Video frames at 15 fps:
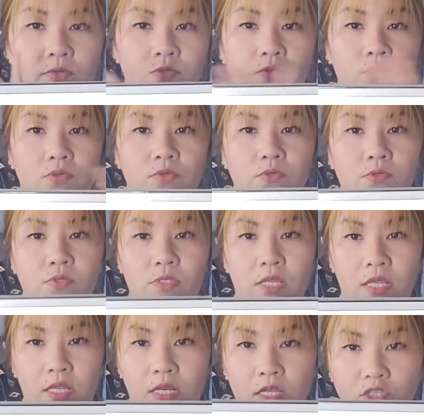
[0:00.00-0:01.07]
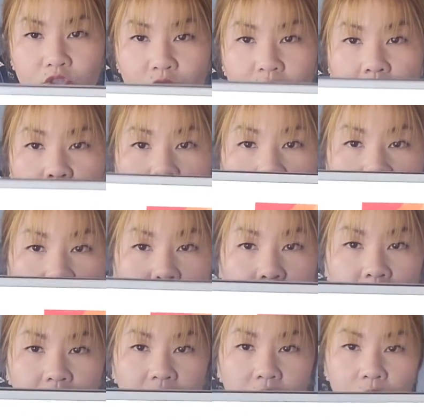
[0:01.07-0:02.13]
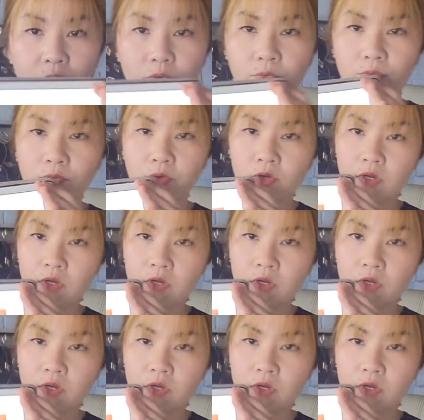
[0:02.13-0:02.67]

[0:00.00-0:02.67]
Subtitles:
do the Latrina Warden review.